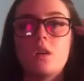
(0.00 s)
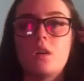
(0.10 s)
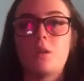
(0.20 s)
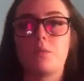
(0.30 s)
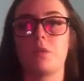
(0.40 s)

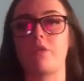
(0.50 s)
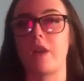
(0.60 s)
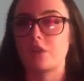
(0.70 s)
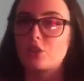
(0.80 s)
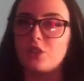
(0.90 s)

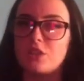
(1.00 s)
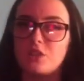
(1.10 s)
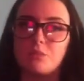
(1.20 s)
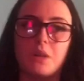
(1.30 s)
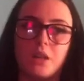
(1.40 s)

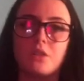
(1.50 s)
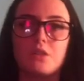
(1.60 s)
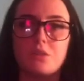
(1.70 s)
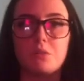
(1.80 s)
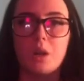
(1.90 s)
perfectionism. I don't know
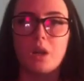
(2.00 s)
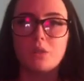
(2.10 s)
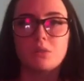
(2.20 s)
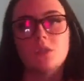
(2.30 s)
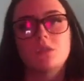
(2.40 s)
the word,
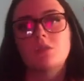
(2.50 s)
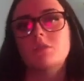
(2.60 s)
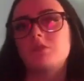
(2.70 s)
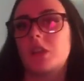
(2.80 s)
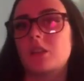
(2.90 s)
we need to,
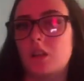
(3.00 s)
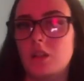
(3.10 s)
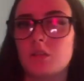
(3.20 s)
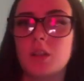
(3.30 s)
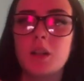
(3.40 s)
I don't
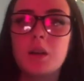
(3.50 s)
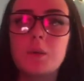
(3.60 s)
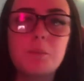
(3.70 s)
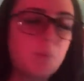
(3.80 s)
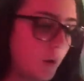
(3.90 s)
know,
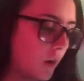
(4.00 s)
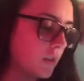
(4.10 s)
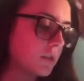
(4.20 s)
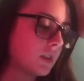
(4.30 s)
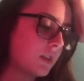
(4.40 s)

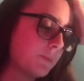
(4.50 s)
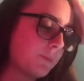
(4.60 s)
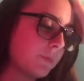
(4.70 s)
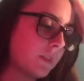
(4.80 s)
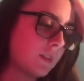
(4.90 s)
but
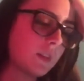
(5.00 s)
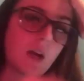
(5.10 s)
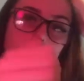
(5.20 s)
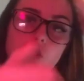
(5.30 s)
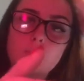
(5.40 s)
that
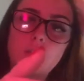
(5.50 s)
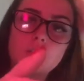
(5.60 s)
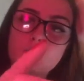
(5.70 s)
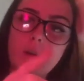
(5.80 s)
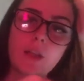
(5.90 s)
could just be because
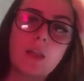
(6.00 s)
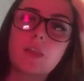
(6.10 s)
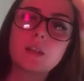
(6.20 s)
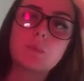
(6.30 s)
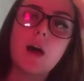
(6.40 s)
you want to get
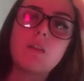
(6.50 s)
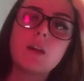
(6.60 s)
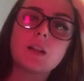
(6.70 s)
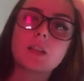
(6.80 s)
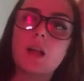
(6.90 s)
things
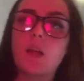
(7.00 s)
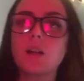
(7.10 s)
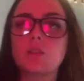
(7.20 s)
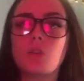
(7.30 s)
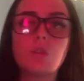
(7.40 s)
perfect, and
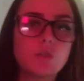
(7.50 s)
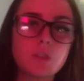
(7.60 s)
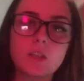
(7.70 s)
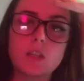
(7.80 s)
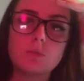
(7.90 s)
that's
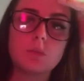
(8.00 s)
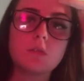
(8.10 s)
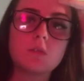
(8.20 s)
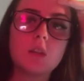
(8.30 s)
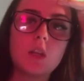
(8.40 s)
understandable.
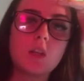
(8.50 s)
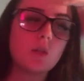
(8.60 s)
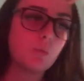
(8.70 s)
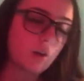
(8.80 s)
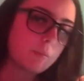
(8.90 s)
You
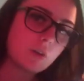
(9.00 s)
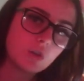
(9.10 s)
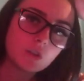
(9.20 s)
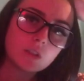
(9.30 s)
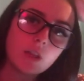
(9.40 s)
want to be
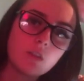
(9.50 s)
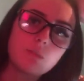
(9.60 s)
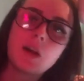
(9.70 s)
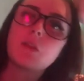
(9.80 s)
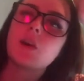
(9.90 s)
good, and
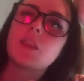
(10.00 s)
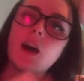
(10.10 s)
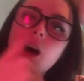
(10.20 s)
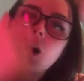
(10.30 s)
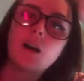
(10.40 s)
by the way,
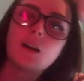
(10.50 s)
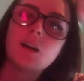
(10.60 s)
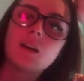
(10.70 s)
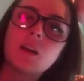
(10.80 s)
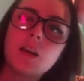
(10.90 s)
that
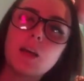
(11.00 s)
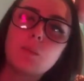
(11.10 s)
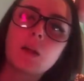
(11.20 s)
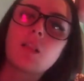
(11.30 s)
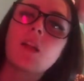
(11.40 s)
in
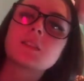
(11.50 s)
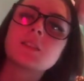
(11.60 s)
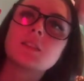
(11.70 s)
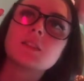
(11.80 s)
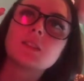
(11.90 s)
my
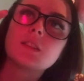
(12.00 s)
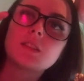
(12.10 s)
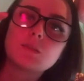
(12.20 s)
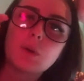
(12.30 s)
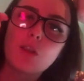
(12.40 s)
glasses
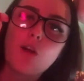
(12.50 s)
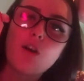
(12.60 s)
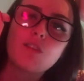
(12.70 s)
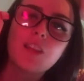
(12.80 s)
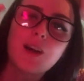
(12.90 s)
is my
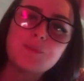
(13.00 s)
lava lamp.